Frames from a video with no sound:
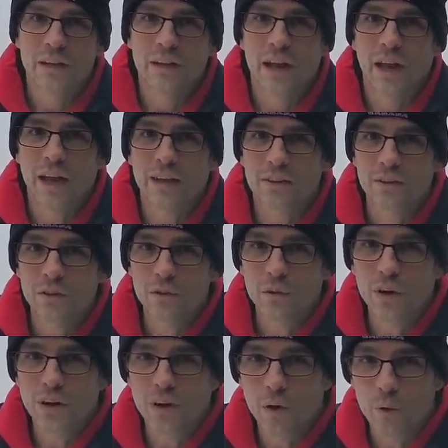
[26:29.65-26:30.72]
Can
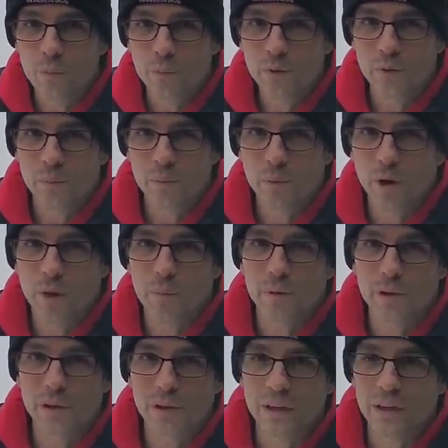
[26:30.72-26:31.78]
you open your
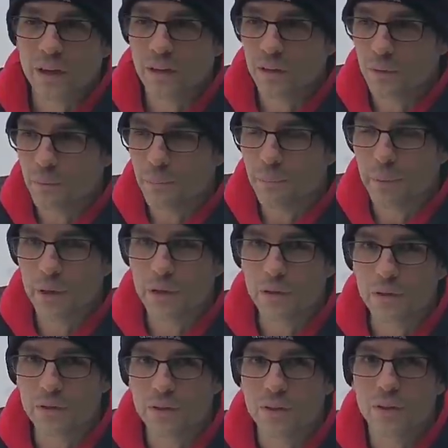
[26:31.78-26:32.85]
property? Can you
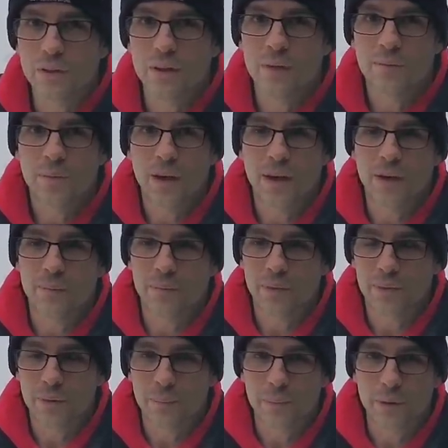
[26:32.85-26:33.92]
build um,
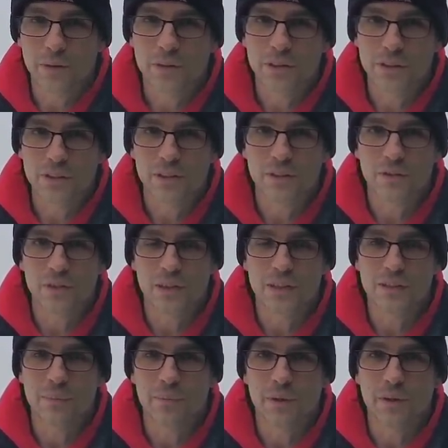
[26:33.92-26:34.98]
the buildings that you need
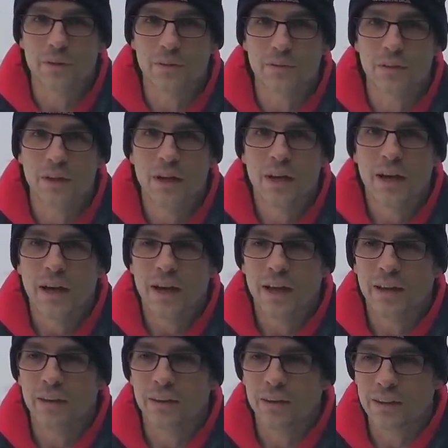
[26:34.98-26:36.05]
to build?
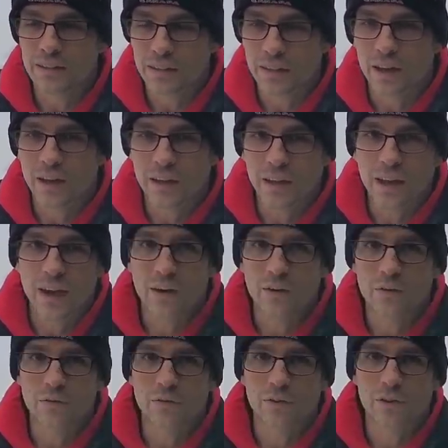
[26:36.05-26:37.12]
And is it
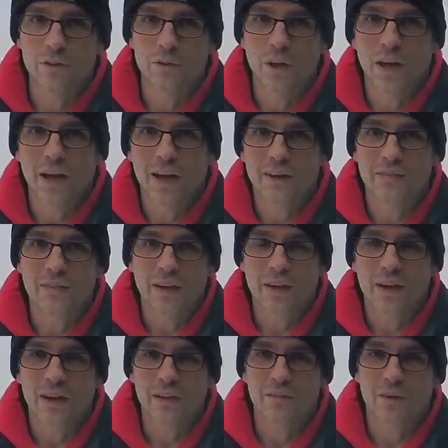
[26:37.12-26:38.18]
allowed for you to have that
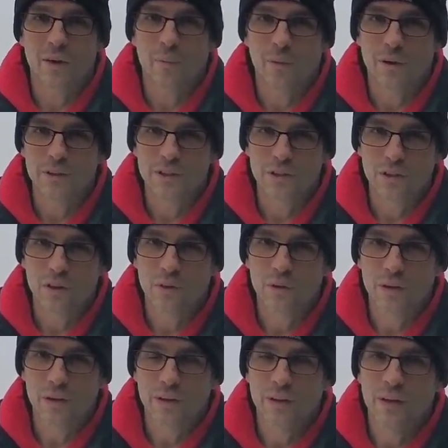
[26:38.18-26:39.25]
kind of operation
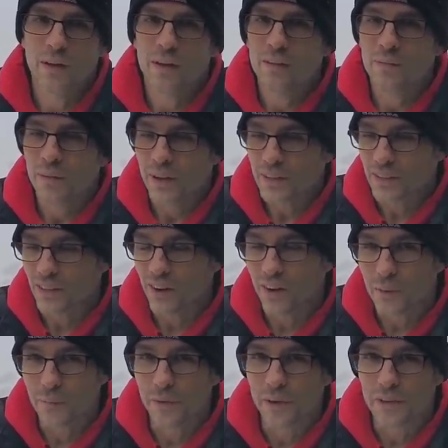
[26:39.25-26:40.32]
going? That's an
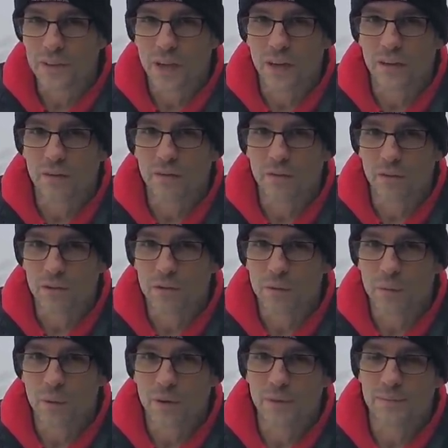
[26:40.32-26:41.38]
obvious kind of first
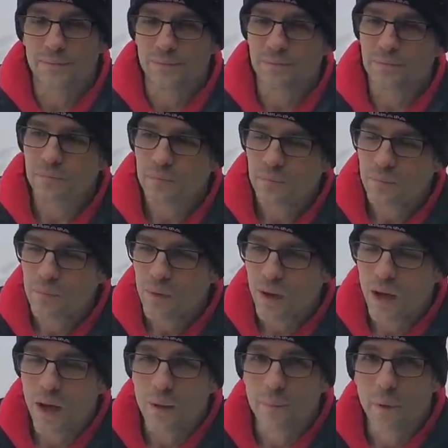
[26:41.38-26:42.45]
one.
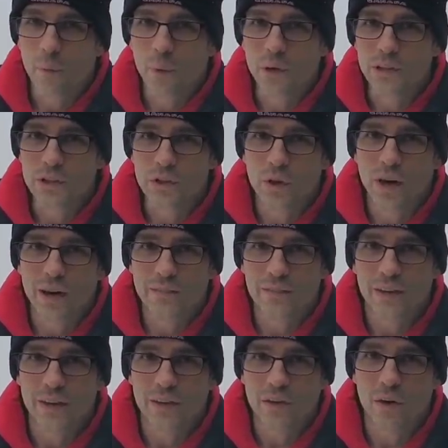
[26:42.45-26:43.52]
Um, but once you have
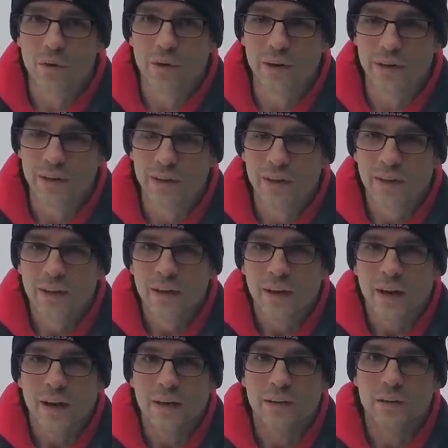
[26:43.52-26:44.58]
that going,
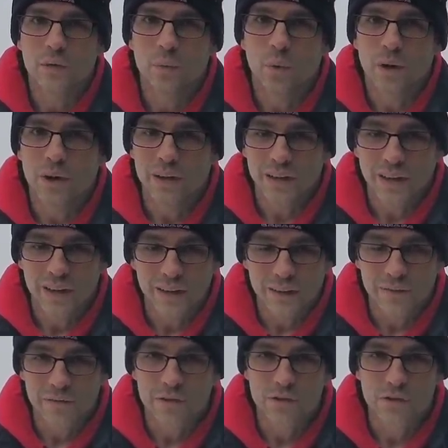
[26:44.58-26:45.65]
uh, you want to get
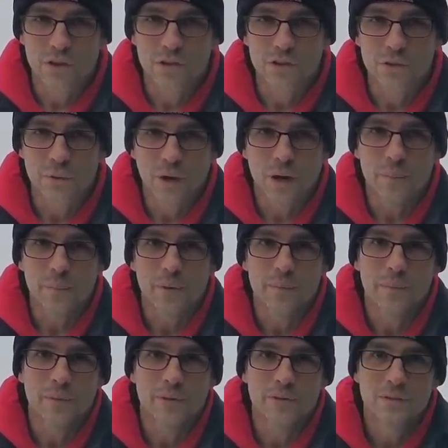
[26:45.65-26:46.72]
infrastructure up
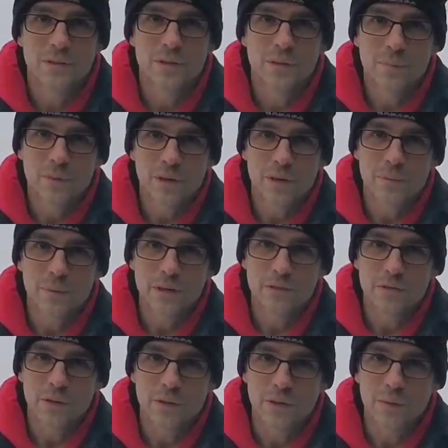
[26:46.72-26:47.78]
and built pretty much
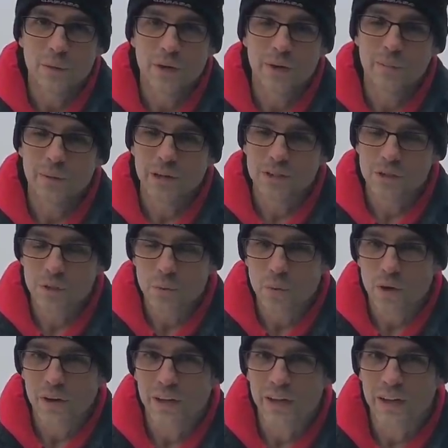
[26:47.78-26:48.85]
right away because you
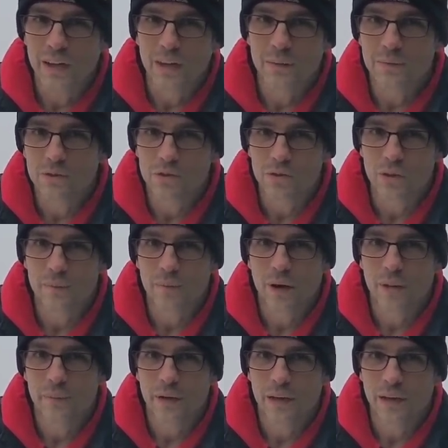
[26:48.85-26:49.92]
want an income stream
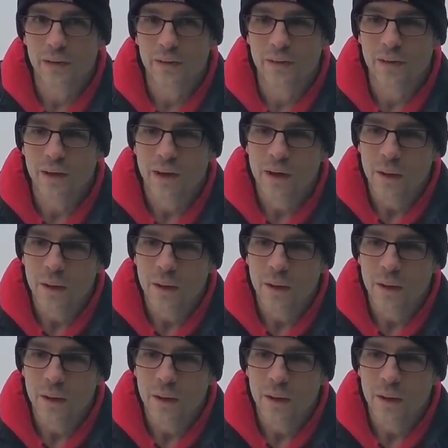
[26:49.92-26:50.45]
coming in.